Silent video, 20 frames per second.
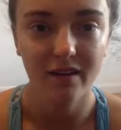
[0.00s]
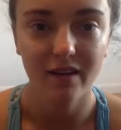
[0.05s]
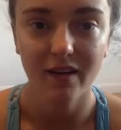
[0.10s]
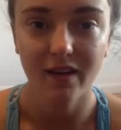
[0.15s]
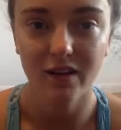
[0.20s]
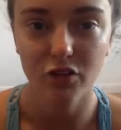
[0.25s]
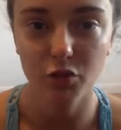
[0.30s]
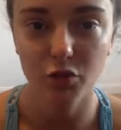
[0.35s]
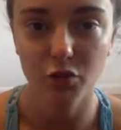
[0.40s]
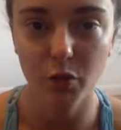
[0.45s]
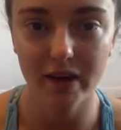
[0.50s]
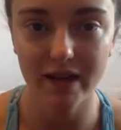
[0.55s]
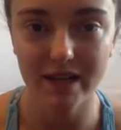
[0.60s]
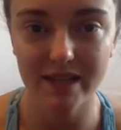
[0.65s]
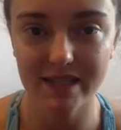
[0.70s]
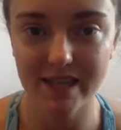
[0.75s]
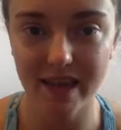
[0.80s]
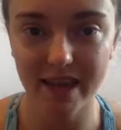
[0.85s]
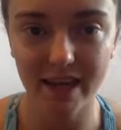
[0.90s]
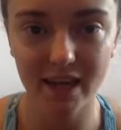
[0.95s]
In 20
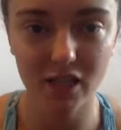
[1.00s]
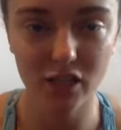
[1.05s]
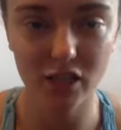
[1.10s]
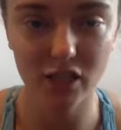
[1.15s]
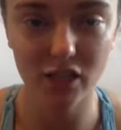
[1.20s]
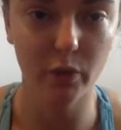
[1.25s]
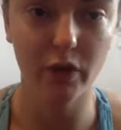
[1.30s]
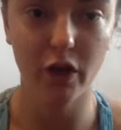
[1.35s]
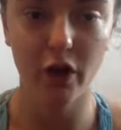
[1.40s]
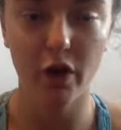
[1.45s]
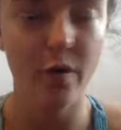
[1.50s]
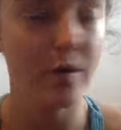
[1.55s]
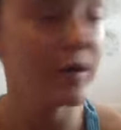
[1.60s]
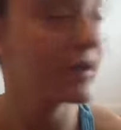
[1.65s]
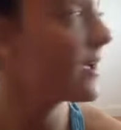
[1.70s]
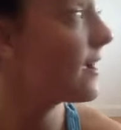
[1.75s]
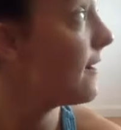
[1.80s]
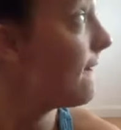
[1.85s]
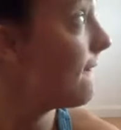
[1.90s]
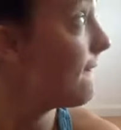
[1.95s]
seconds, we're
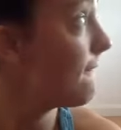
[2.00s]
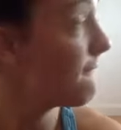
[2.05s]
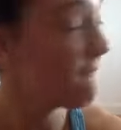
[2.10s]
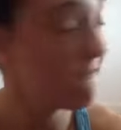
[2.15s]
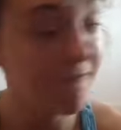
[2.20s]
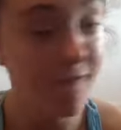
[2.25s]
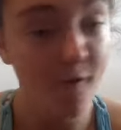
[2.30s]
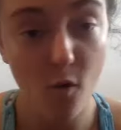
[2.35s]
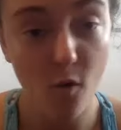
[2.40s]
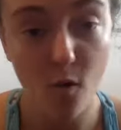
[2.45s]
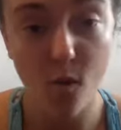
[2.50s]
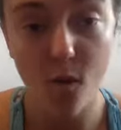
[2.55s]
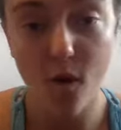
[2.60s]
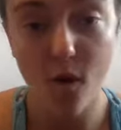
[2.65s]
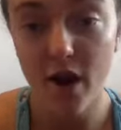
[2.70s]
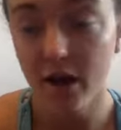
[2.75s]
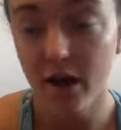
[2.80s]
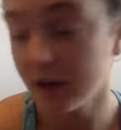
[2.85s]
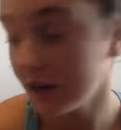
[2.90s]
going for